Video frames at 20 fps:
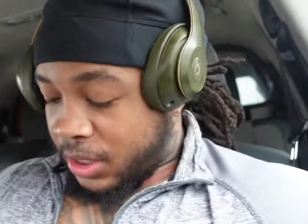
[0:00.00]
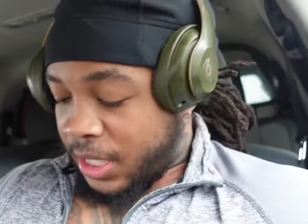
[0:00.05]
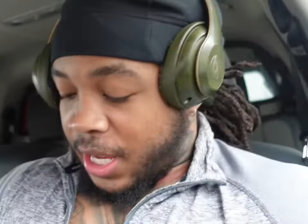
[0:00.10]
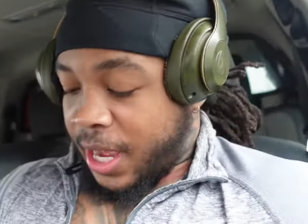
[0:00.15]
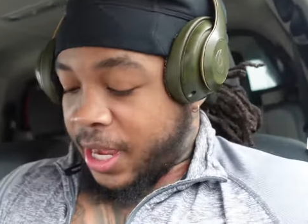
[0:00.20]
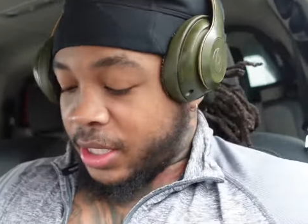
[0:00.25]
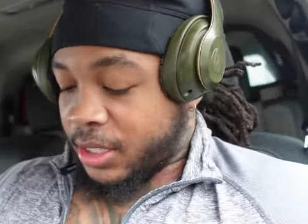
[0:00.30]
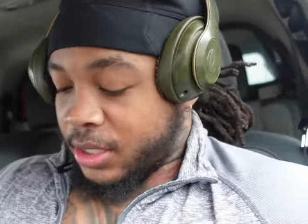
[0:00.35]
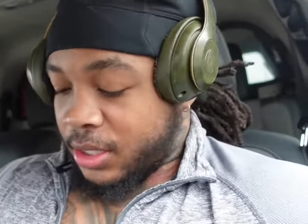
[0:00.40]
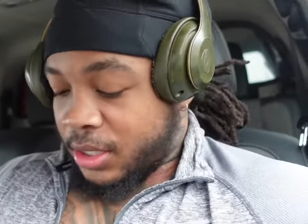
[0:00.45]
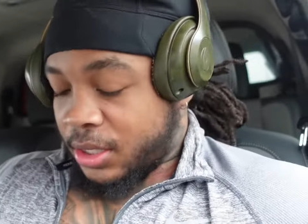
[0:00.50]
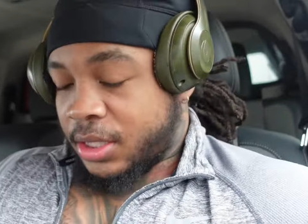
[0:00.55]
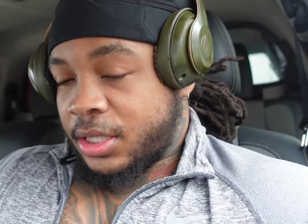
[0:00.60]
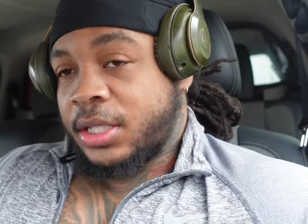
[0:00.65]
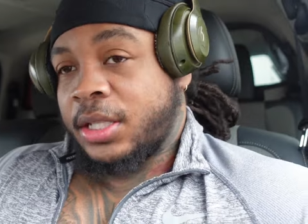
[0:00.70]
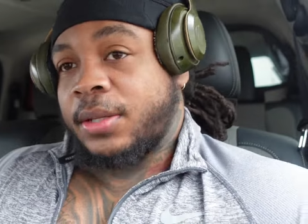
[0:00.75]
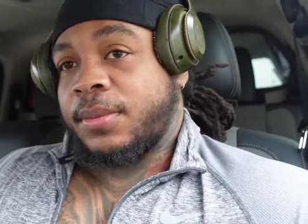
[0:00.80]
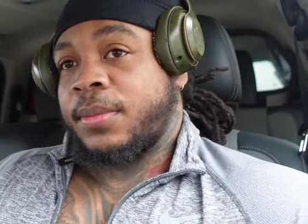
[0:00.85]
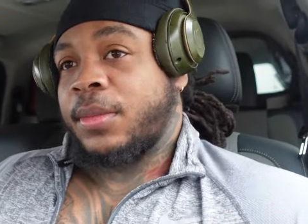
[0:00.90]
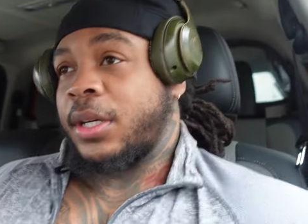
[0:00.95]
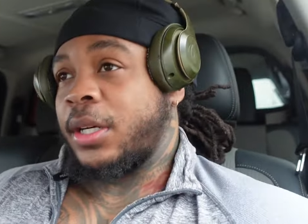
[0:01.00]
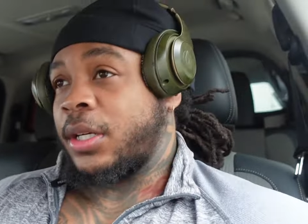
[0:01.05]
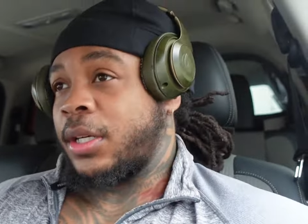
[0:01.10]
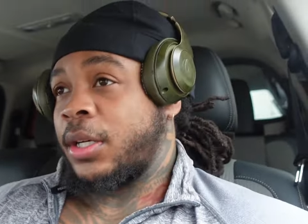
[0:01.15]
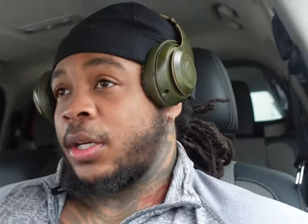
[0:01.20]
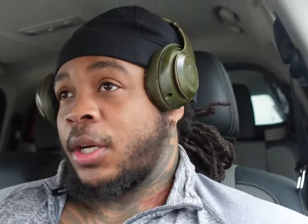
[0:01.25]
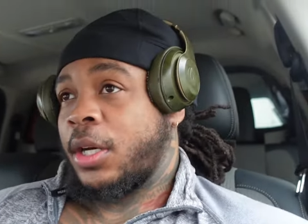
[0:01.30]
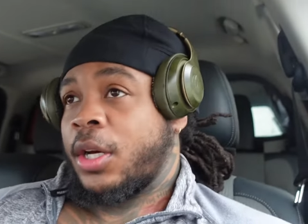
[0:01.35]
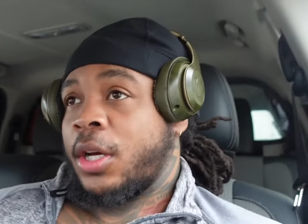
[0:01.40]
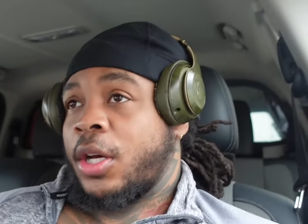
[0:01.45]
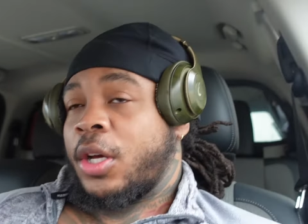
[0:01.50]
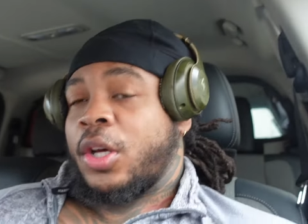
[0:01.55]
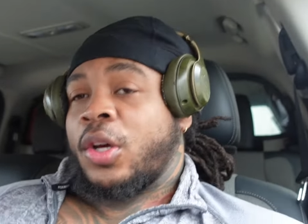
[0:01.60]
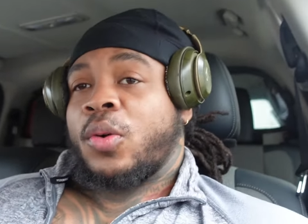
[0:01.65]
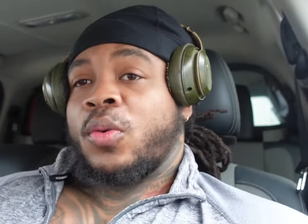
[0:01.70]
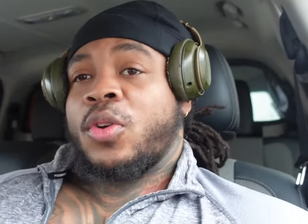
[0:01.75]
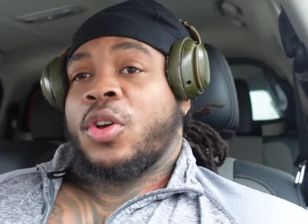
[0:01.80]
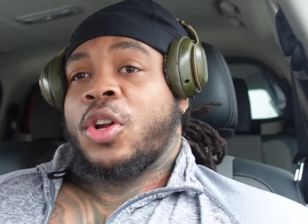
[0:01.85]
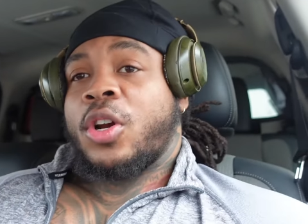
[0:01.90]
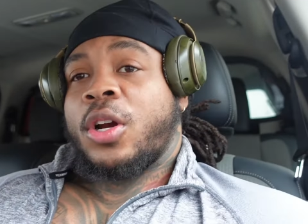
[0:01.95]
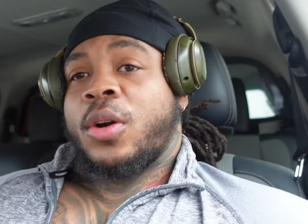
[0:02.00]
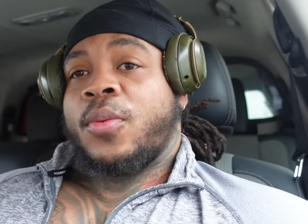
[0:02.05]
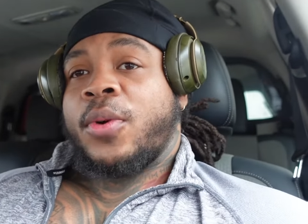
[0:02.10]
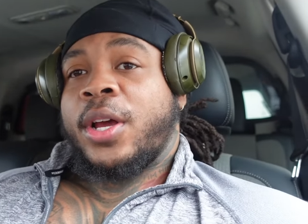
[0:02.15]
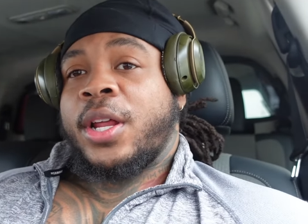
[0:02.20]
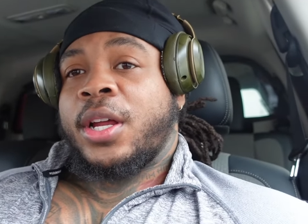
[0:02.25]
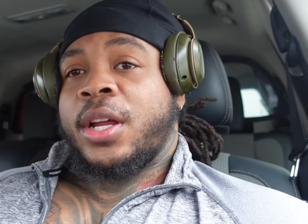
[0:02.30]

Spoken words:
taxed and shit, man. We on our way